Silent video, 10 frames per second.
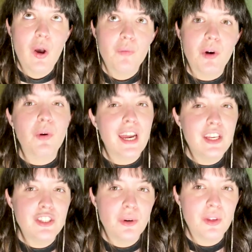But what I
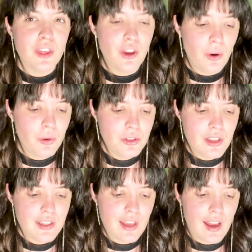do with those
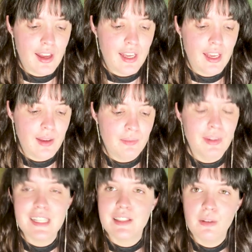is I
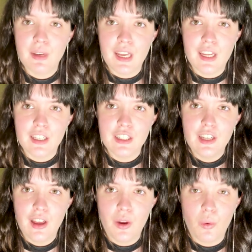mix them in
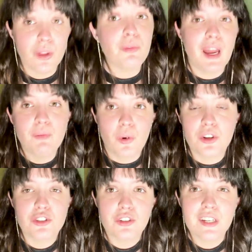with my
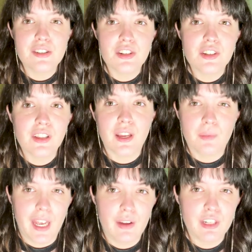moisturizer, like
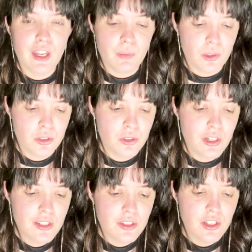my everyday
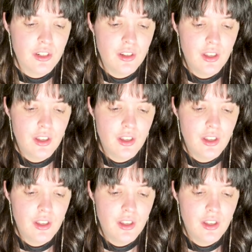moisturizer,